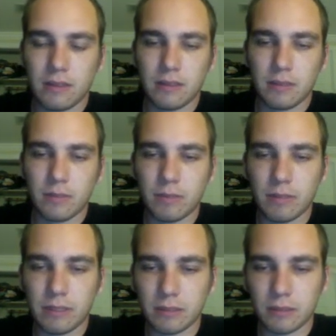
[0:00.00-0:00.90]
I mean,
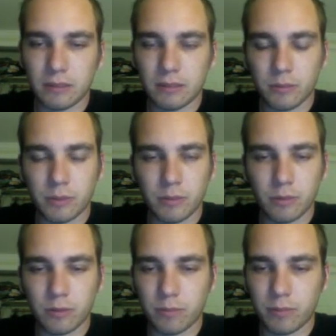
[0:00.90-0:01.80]
make it a little bit
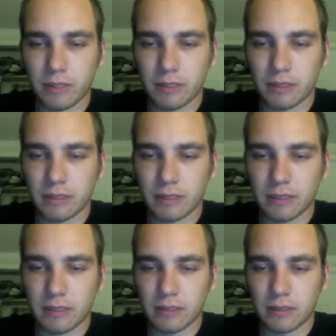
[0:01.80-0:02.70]
more button-like.